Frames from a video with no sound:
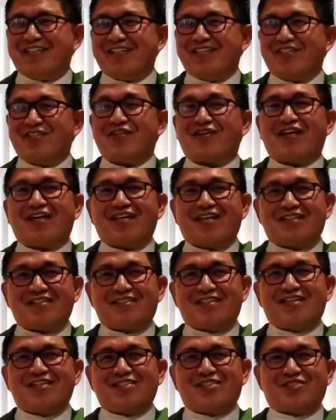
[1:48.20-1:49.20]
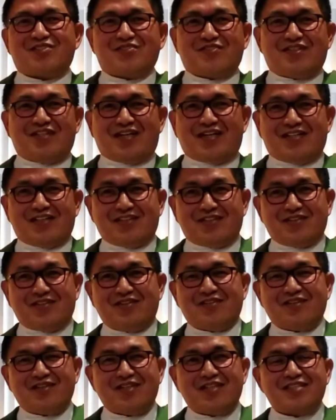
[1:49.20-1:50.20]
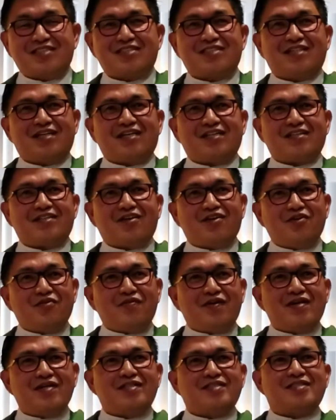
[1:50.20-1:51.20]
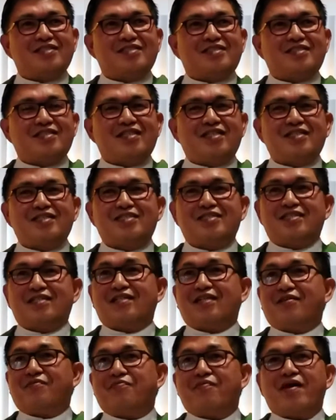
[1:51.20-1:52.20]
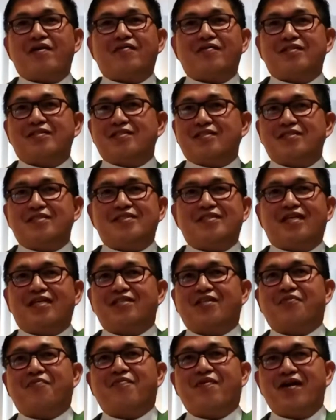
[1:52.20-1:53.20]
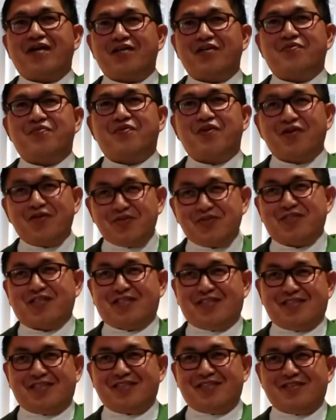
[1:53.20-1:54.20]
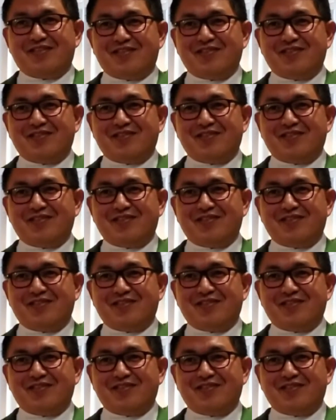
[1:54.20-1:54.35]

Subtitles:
you can attest to that. It's not always easy. Marriage is not a bed of roses.